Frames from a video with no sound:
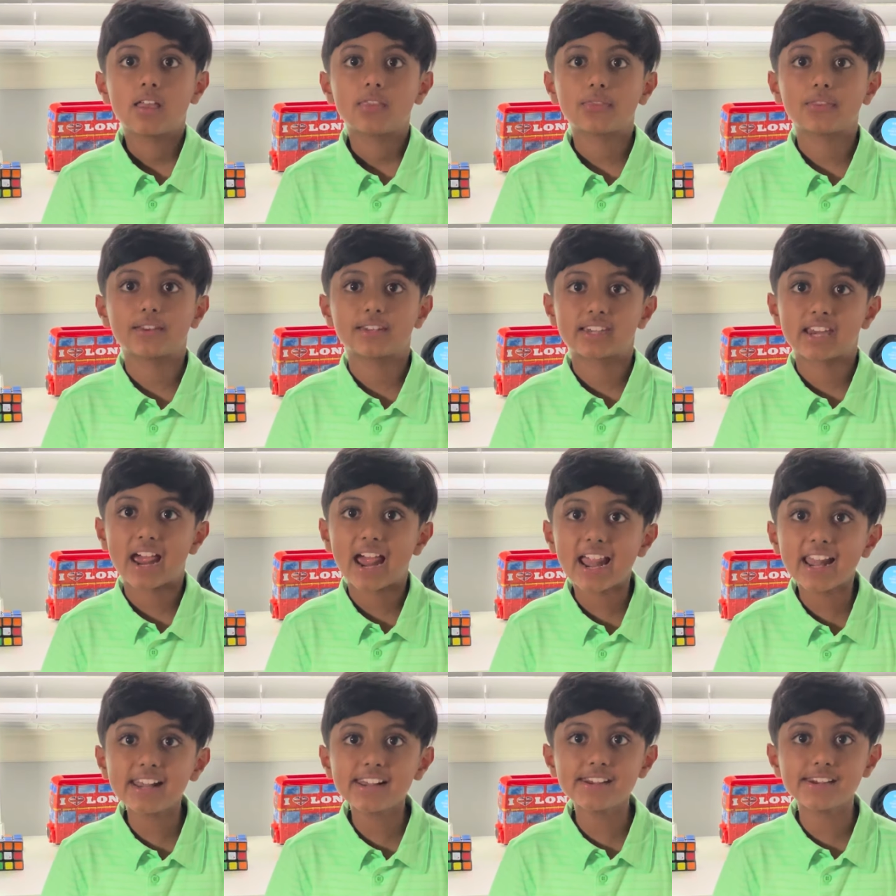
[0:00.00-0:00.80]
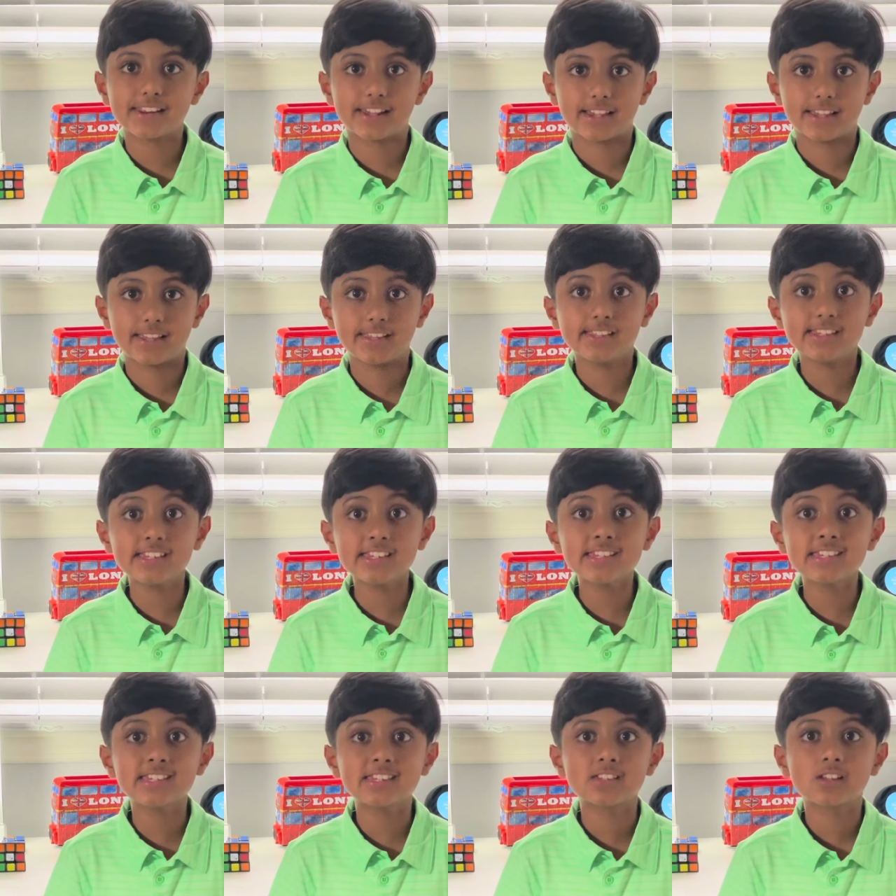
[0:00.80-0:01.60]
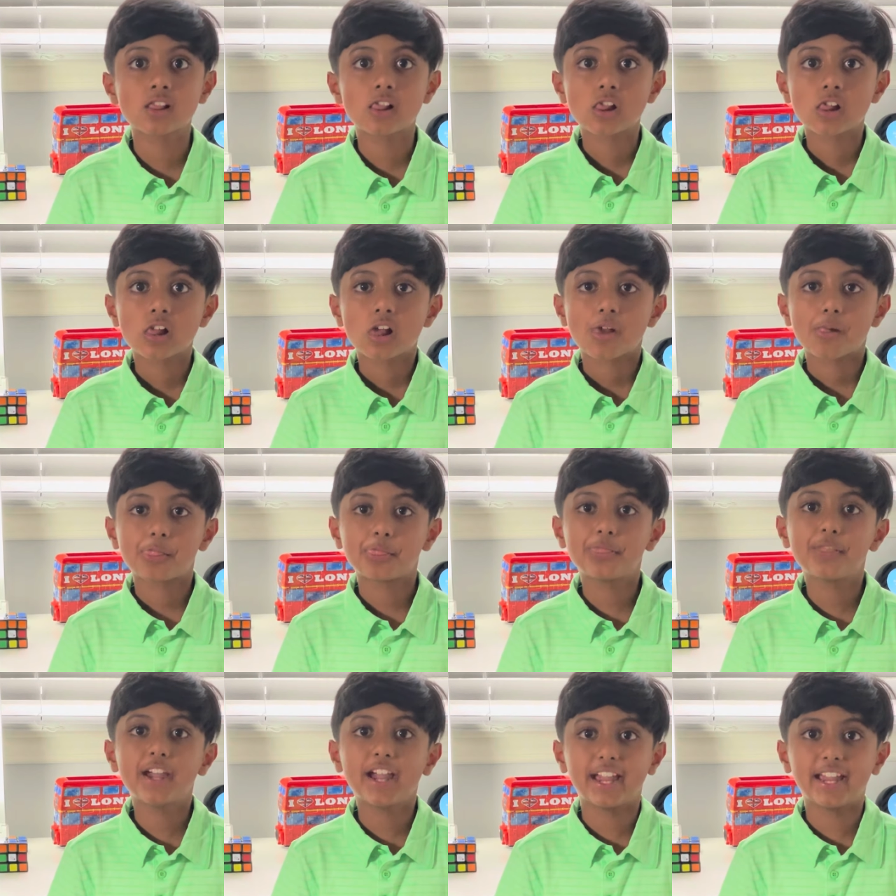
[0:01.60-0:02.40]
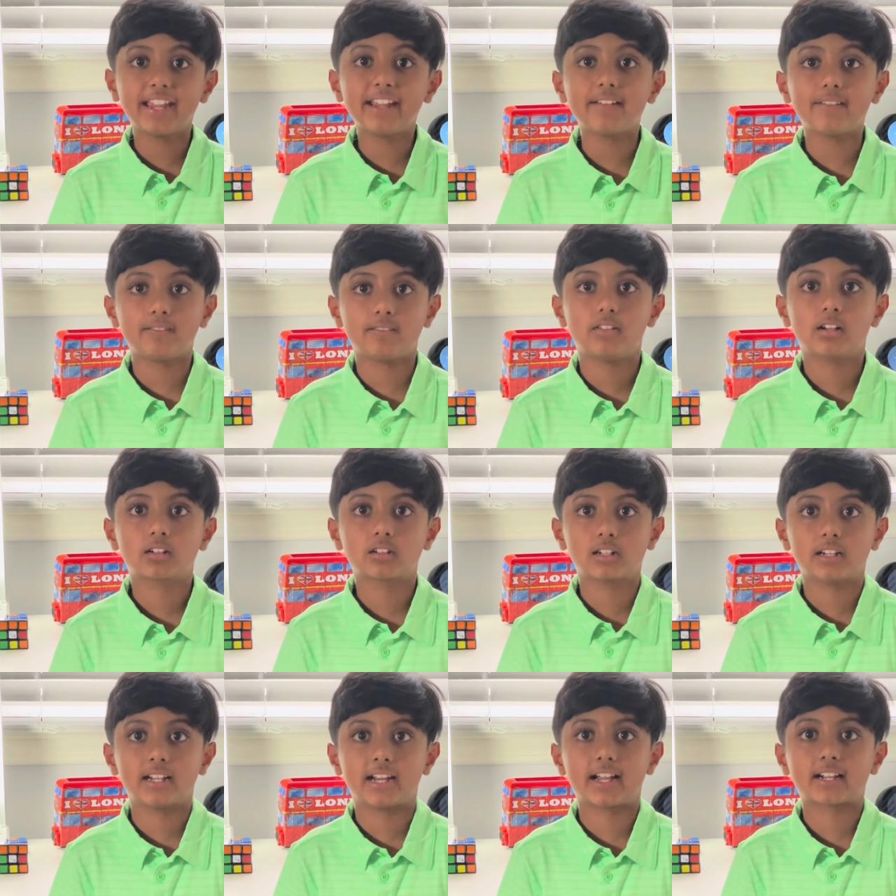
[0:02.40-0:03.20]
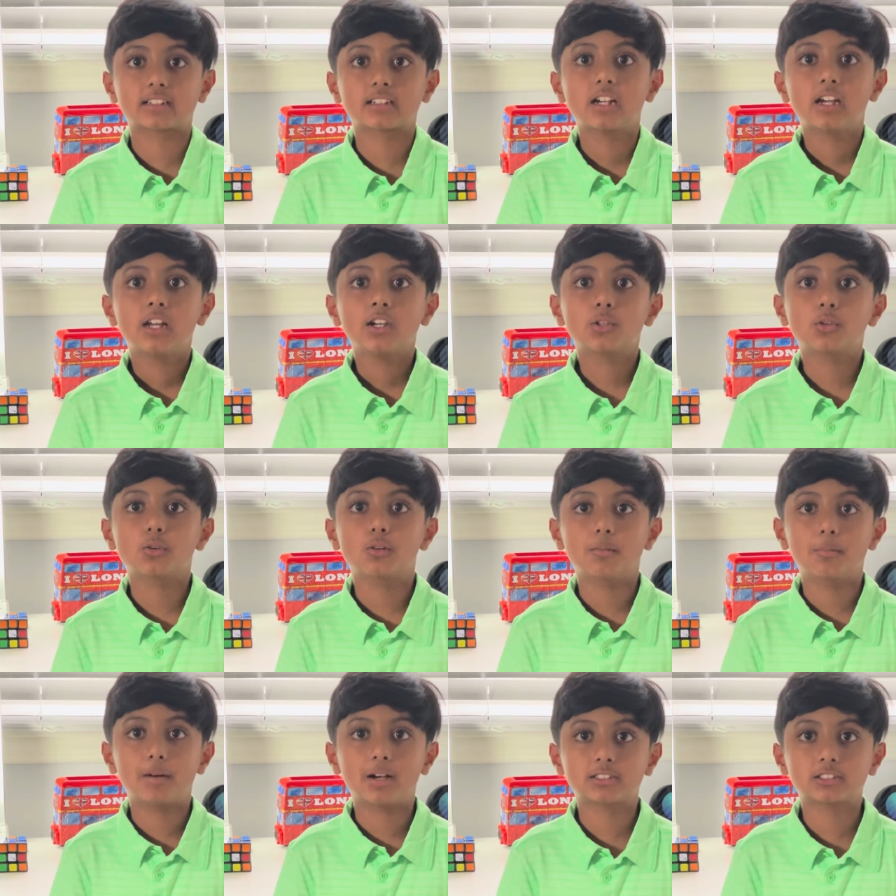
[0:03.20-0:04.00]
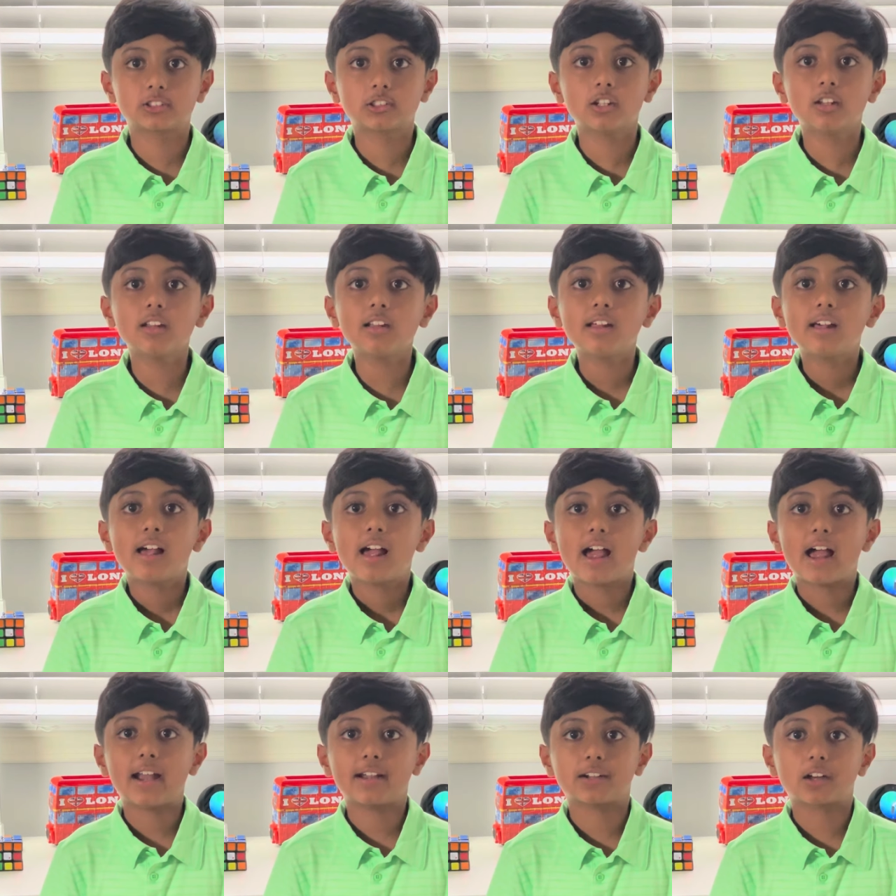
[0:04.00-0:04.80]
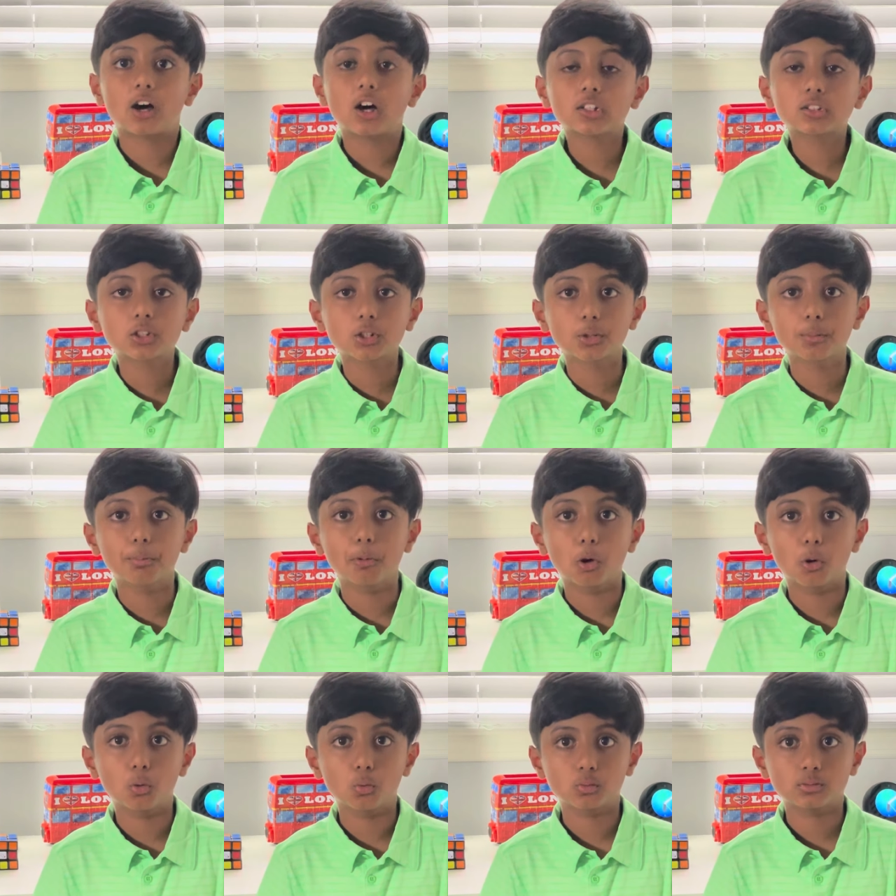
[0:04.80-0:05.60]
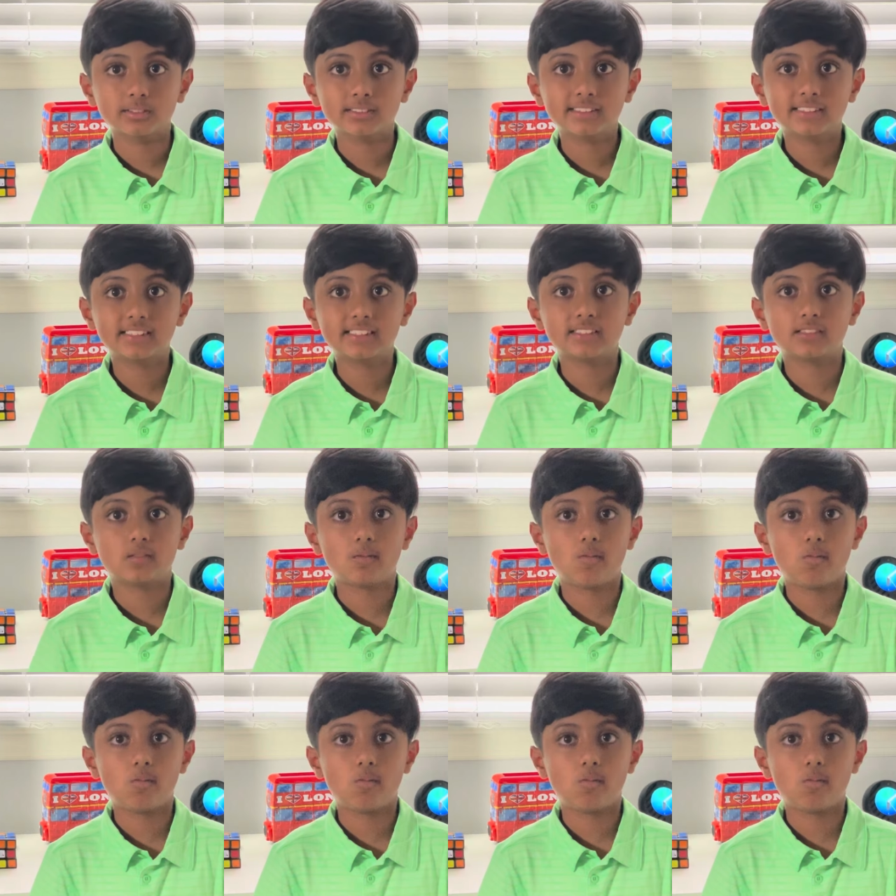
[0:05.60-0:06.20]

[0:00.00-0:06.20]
The tendons, they connect to a muscle and other bones.